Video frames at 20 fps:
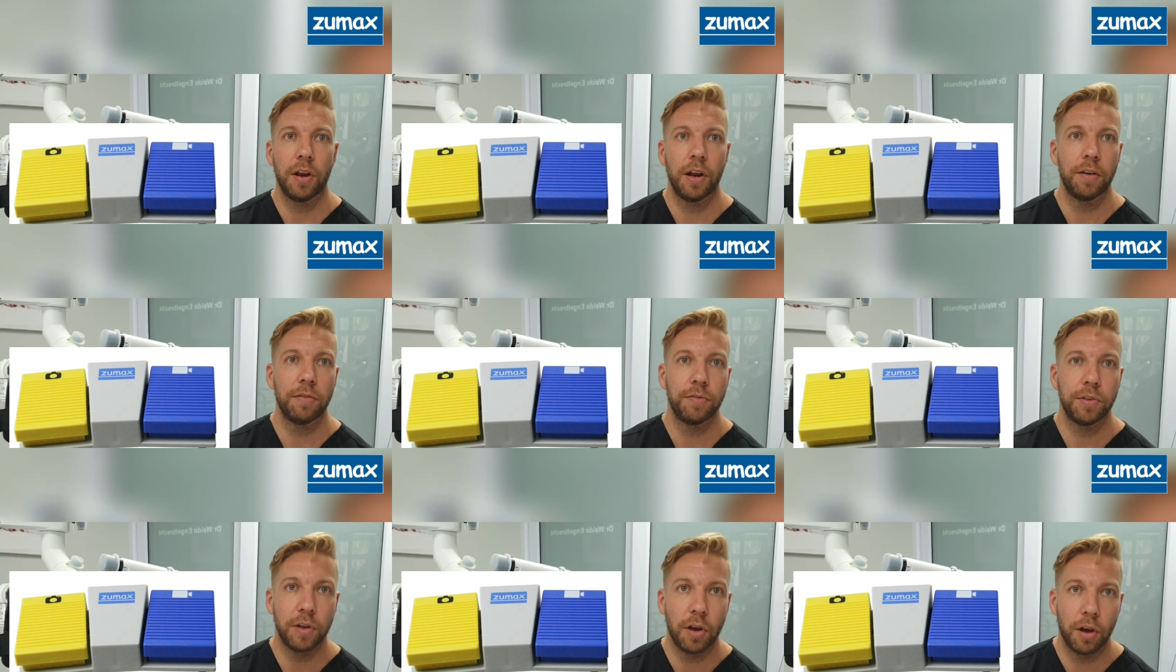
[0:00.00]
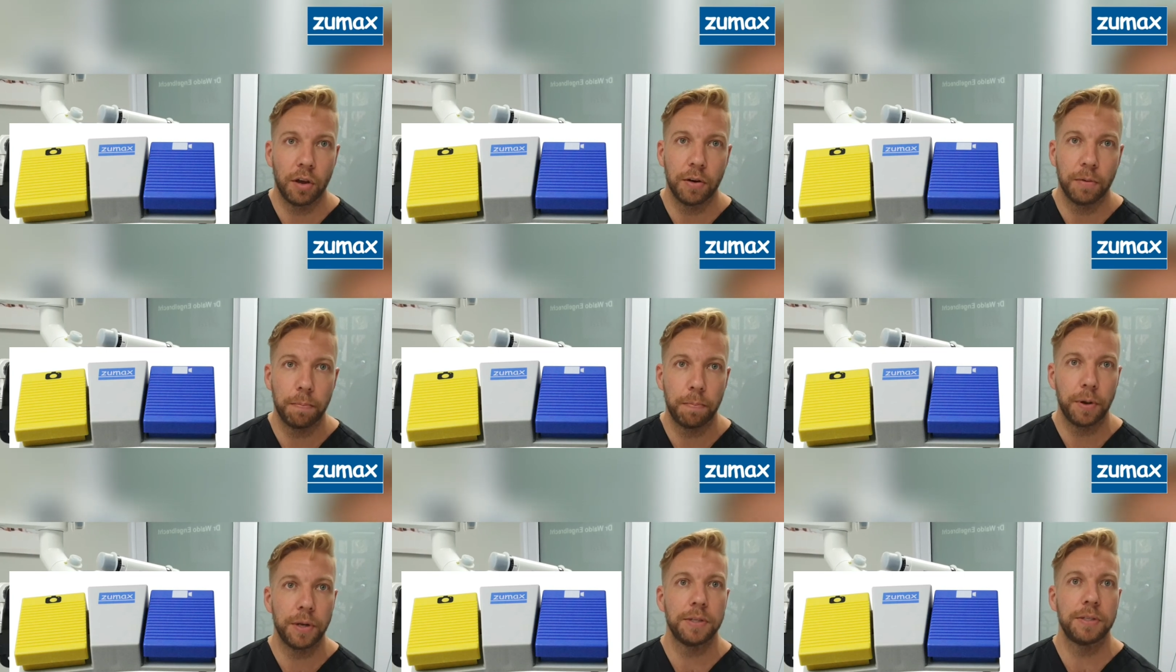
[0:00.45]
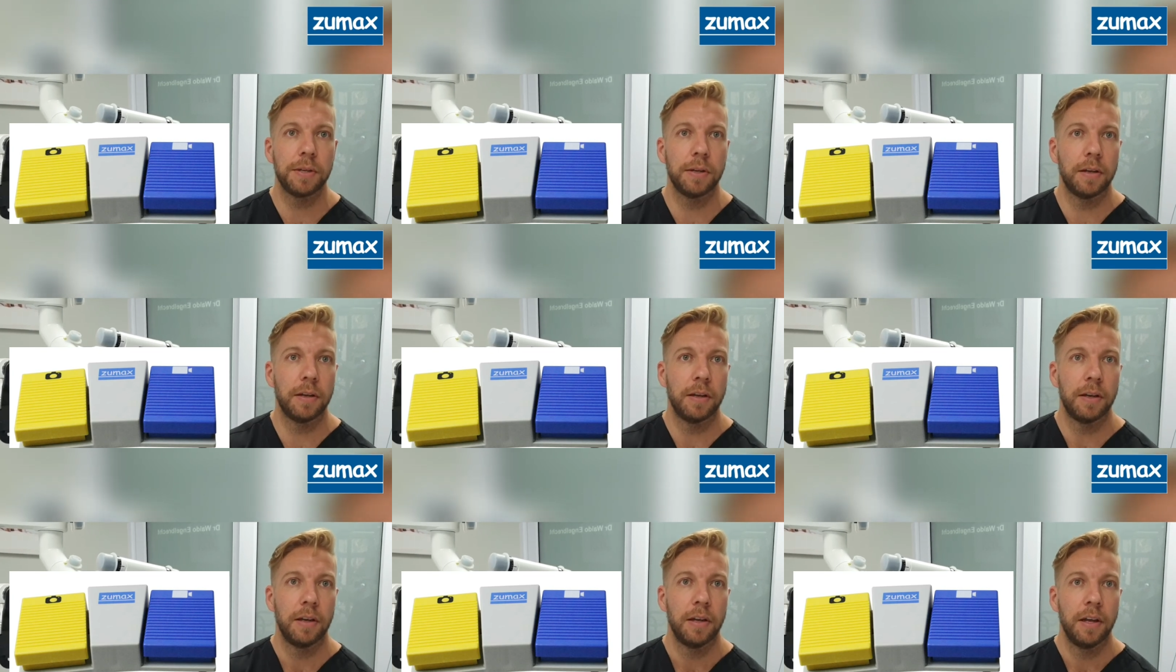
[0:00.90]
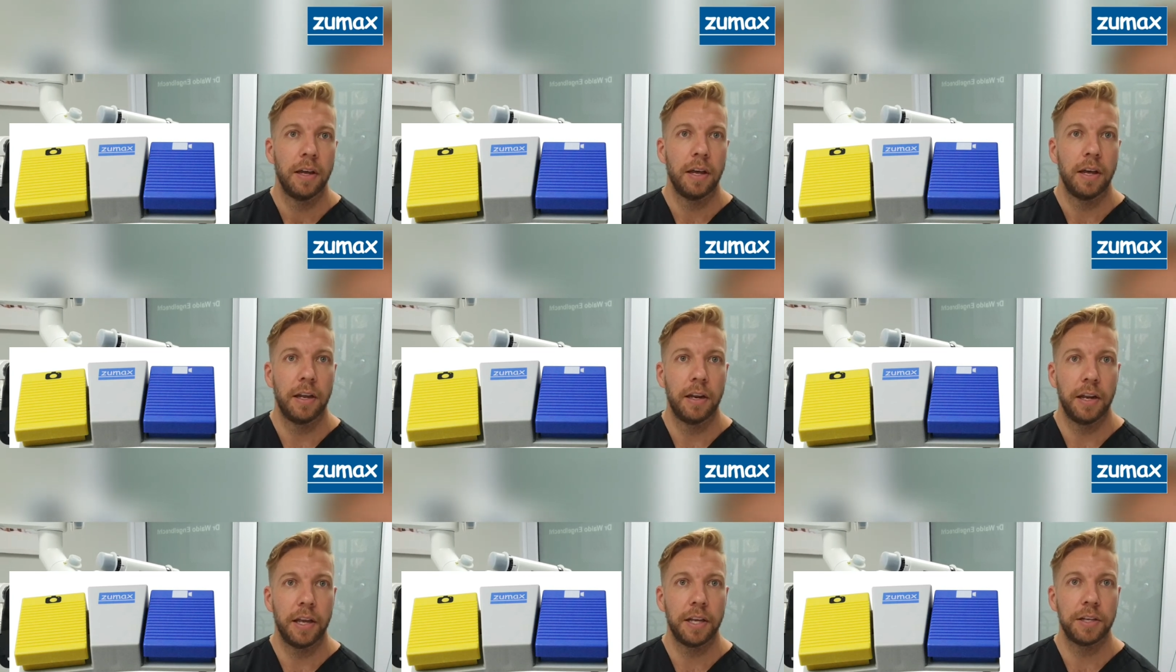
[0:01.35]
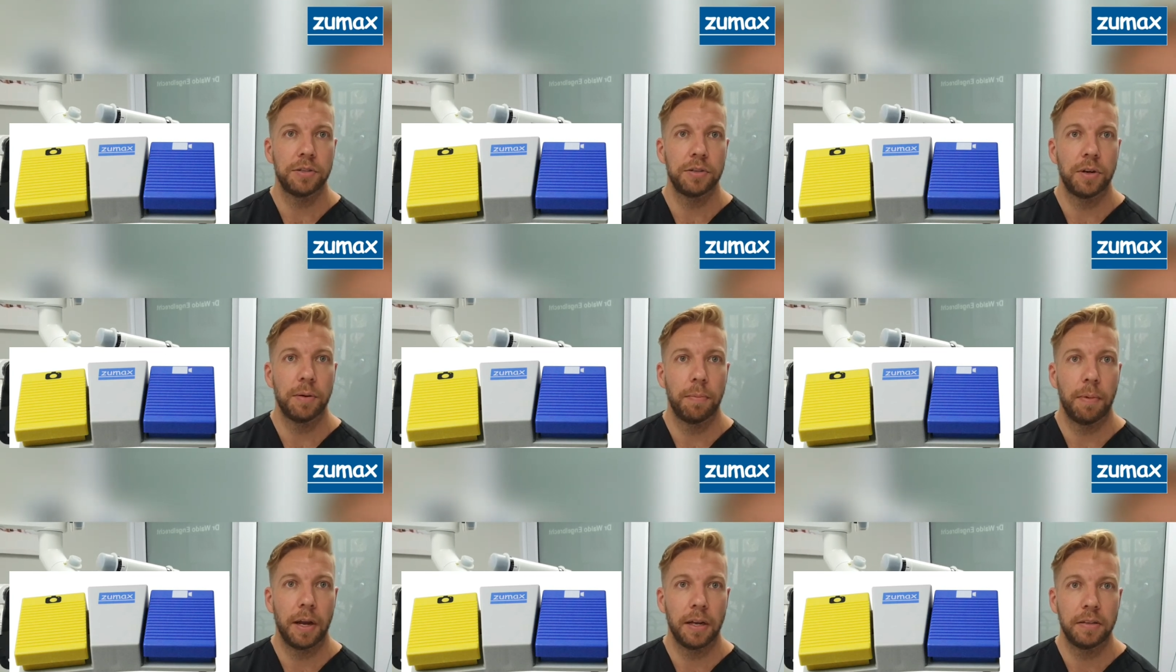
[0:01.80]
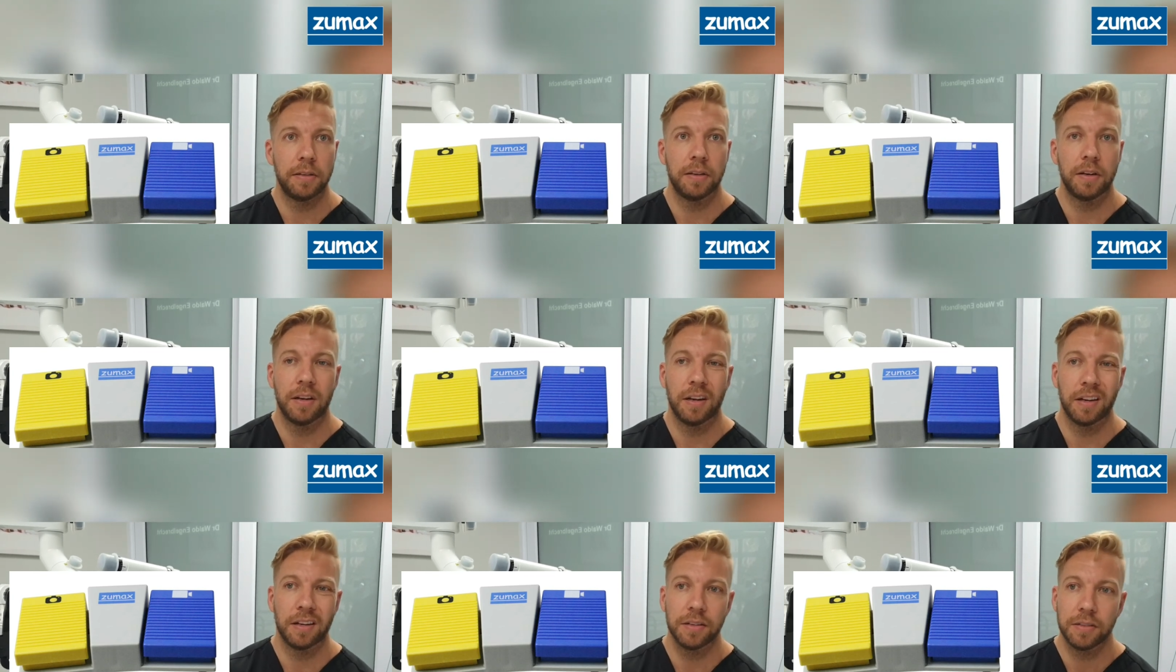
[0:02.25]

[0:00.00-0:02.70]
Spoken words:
have to go and press an extra button.